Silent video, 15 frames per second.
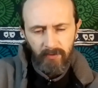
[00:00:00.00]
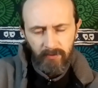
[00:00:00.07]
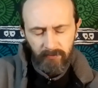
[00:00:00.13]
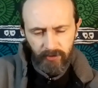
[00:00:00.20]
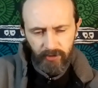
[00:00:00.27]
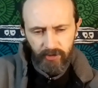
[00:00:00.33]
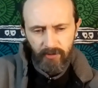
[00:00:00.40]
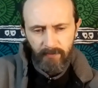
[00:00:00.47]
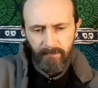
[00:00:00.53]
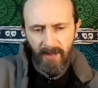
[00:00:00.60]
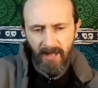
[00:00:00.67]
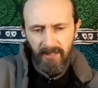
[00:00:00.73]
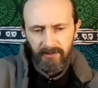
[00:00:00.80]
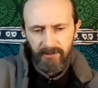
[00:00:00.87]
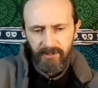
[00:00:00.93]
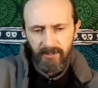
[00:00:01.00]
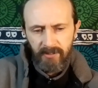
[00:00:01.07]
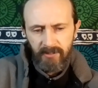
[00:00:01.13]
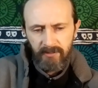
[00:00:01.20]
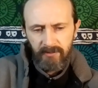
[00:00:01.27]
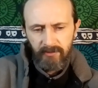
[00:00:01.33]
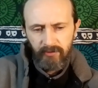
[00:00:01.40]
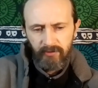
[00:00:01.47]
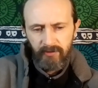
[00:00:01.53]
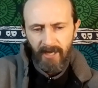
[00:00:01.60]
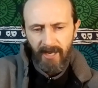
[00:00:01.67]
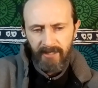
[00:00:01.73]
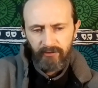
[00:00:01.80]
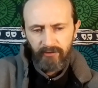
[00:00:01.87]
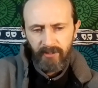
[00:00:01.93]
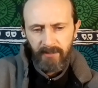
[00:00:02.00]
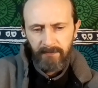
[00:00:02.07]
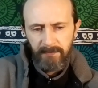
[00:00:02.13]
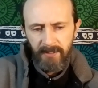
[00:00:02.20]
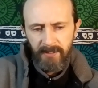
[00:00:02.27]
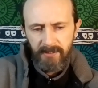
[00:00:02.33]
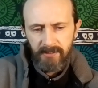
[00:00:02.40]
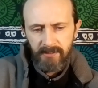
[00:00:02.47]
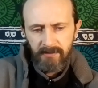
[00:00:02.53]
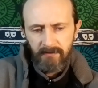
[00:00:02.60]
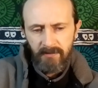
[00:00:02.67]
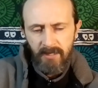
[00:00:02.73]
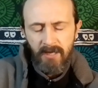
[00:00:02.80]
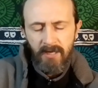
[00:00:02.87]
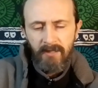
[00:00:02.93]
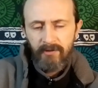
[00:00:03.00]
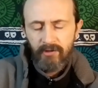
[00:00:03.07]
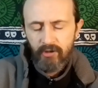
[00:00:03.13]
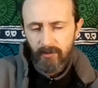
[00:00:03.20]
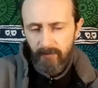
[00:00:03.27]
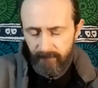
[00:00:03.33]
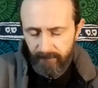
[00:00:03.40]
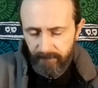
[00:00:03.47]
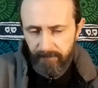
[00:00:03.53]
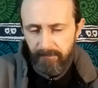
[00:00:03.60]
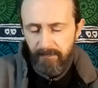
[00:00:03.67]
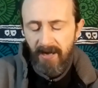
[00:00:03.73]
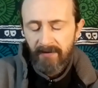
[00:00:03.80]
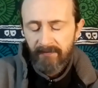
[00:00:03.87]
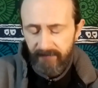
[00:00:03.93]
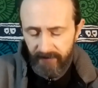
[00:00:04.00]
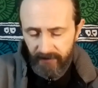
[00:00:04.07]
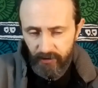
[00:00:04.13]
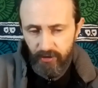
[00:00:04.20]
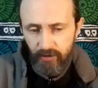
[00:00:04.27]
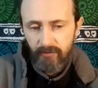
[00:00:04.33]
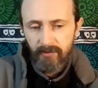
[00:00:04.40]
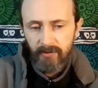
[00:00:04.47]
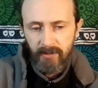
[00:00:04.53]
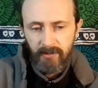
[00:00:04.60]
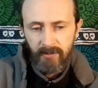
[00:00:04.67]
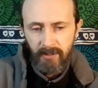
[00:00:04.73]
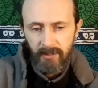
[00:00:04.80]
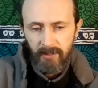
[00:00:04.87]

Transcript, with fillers: well, just some balancing that had to take place. This could have benefited you in,